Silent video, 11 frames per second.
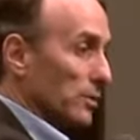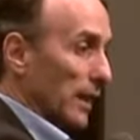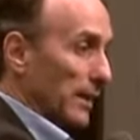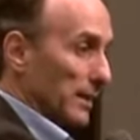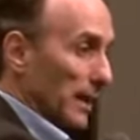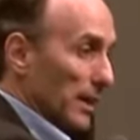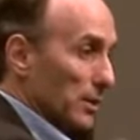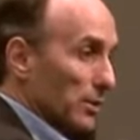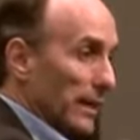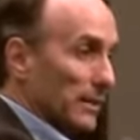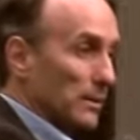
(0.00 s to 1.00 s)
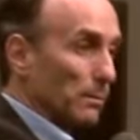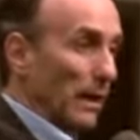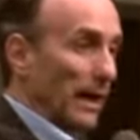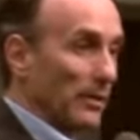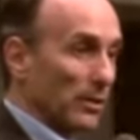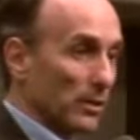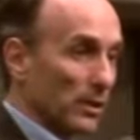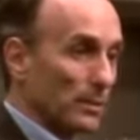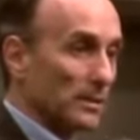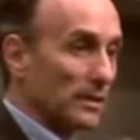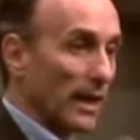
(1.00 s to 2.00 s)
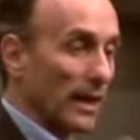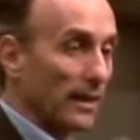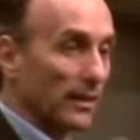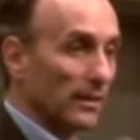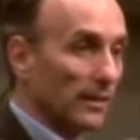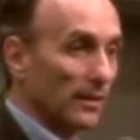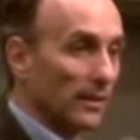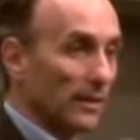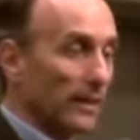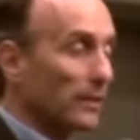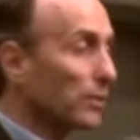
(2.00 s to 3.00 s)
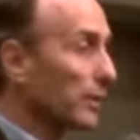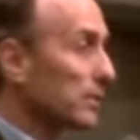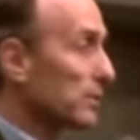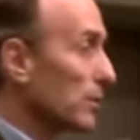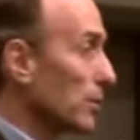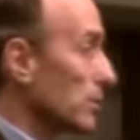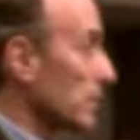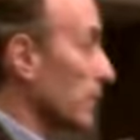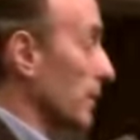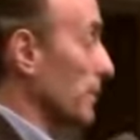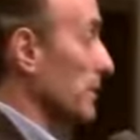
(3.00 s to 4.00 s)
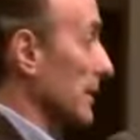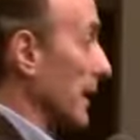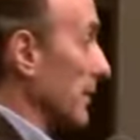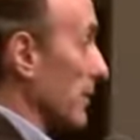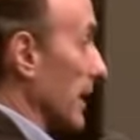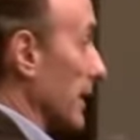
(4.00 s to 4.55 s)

you sign a contract to buy their herbicide, increased the use of herbicide in the